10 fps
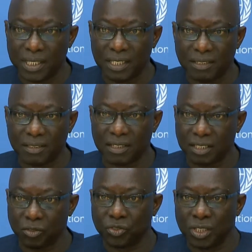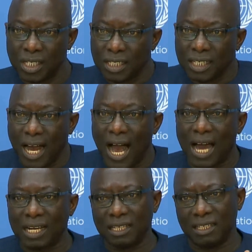Peace Resolution
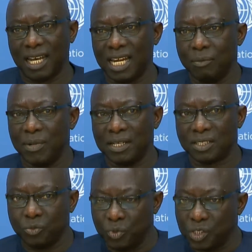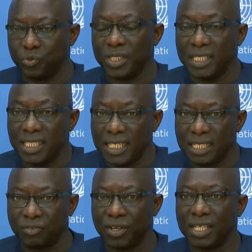are elements which we
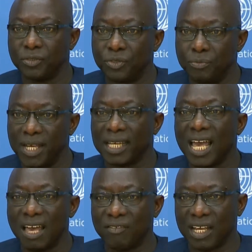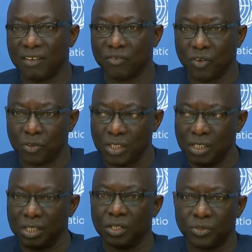need really to make every effort
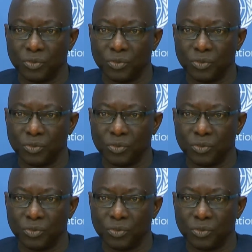uh,